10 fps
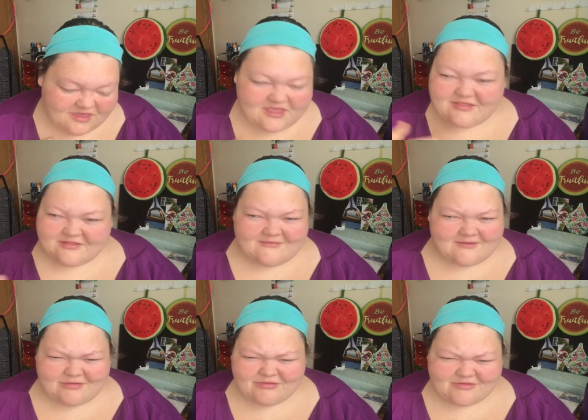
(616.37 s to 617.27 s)
It
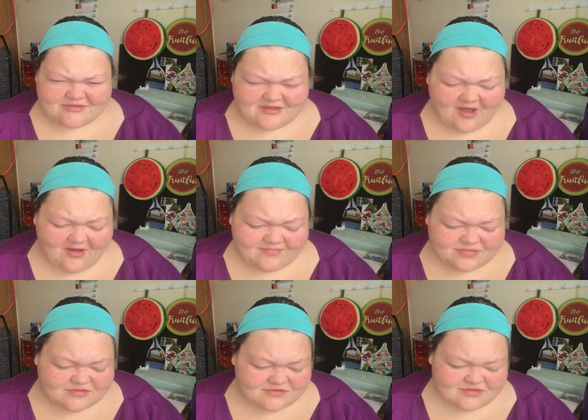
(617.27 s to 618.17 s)
eventually
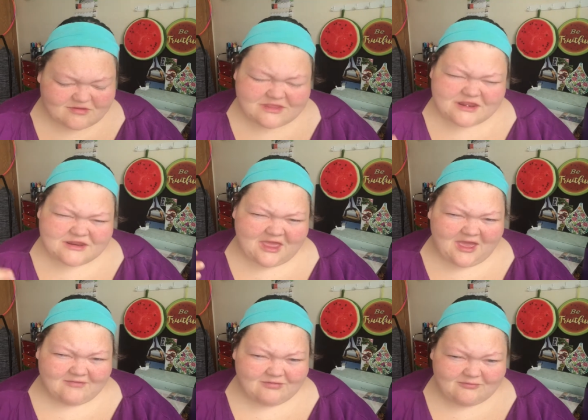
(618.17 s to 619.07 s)
stopped, so I didn't
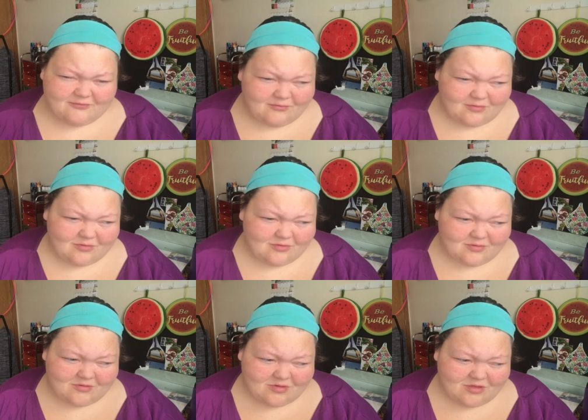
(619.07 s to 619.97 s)
have it fully